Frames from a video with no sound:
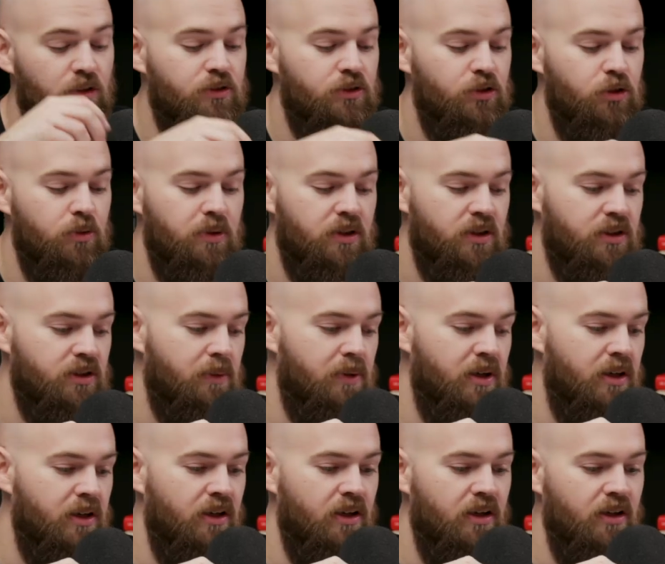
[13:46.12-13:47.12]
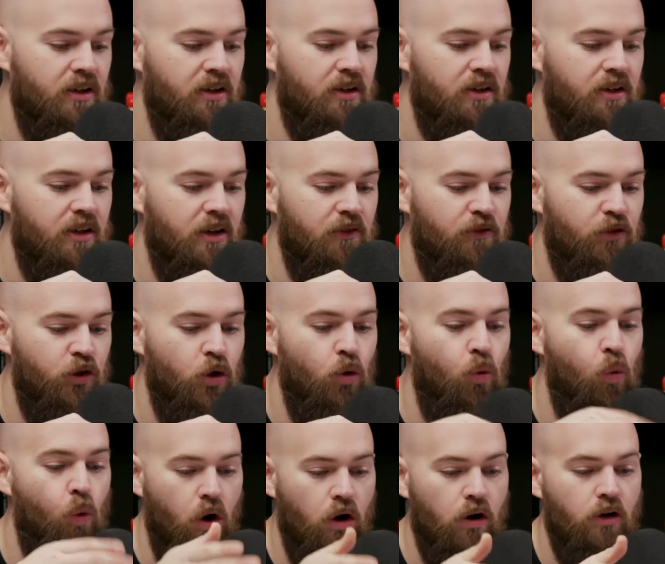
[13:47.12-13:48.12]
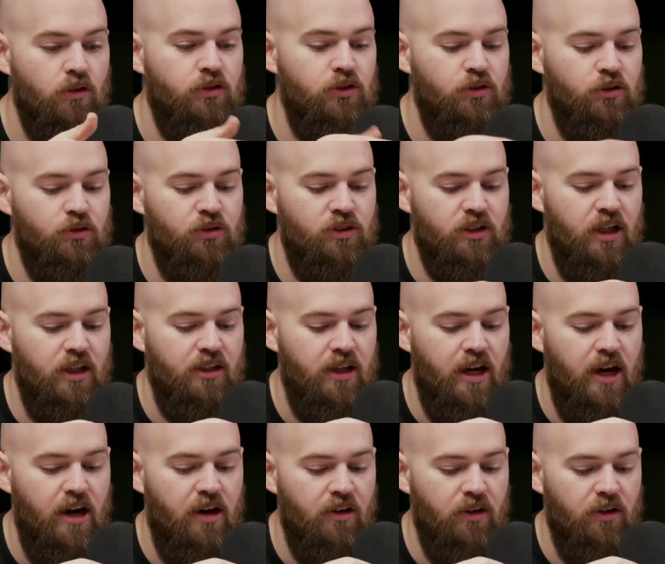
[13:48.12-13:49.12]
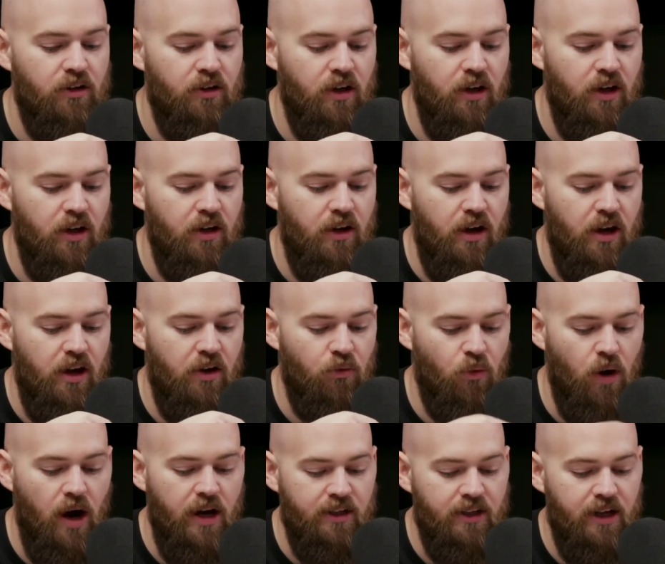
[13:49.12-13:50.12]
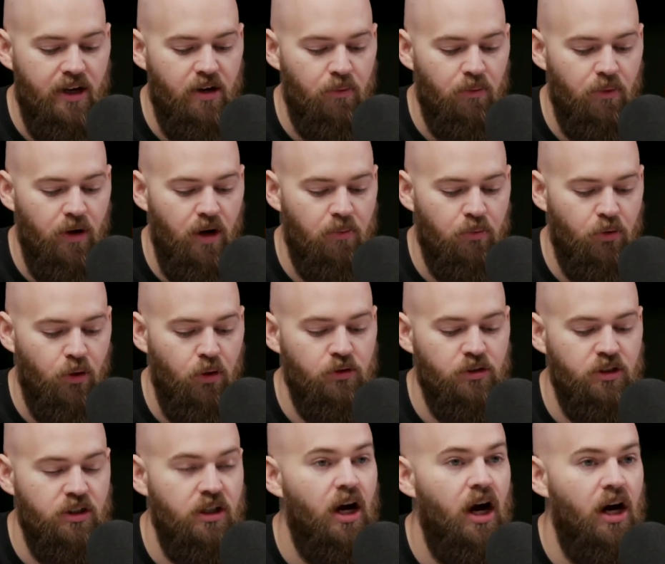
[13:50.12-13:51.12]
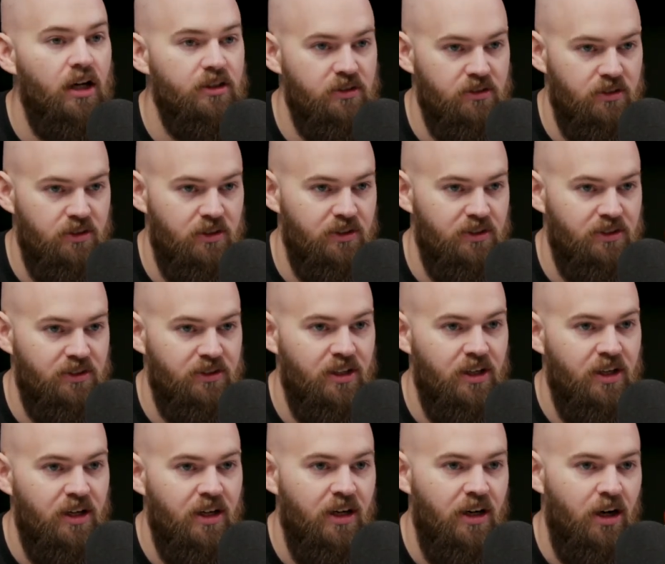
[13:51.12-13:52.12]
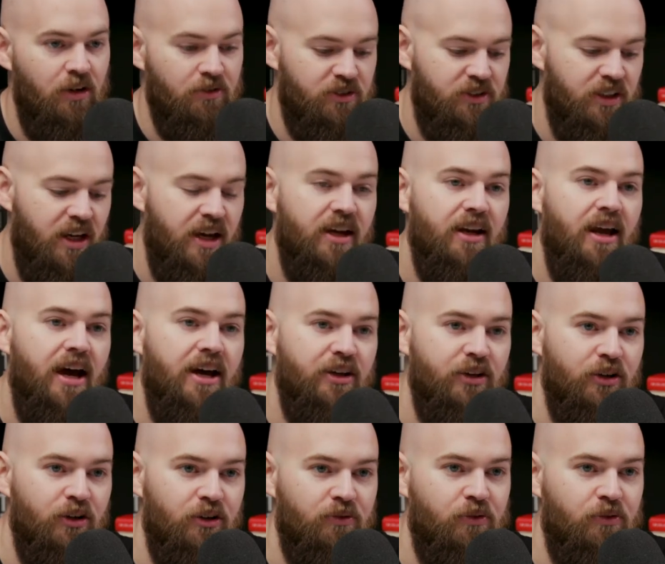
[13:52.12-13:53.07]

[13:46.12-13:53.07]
too, because I mean, if you were to sit down and write down a pros and cons list of staying at your